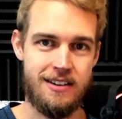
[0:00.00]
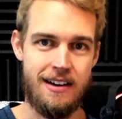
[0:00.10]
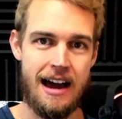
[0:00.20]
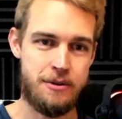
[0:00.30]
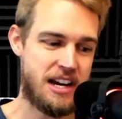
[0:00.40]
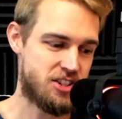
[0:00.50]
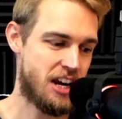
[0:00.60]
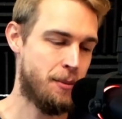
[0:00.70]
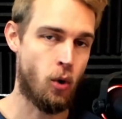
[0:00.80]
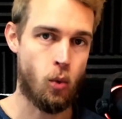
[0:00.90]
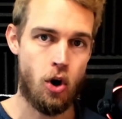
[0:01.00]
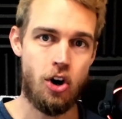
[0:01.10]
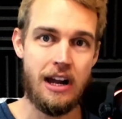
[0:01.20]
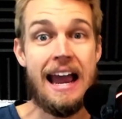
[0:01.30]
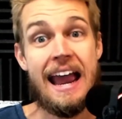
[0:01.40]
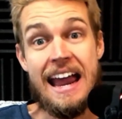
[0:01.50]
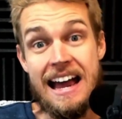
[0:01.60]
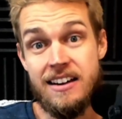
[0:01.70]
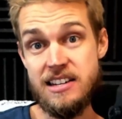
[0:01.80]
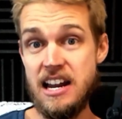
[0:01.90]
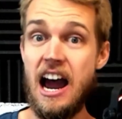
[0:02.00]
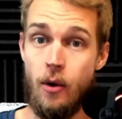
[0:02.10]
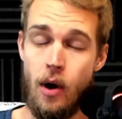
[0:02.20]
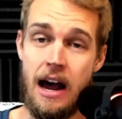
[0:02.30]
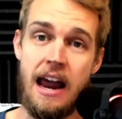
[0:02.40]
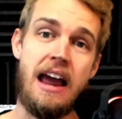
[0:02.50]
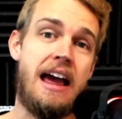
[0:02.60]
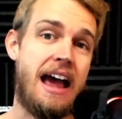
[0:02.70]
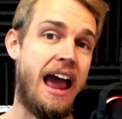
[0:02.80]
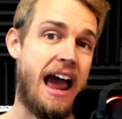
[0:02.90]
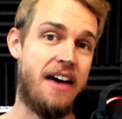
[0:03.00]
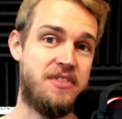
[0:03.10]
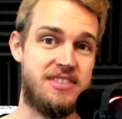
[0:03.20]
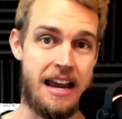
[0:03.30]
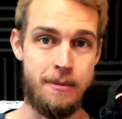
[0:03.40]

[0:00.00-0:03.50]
I was actually able to work and DIY at the same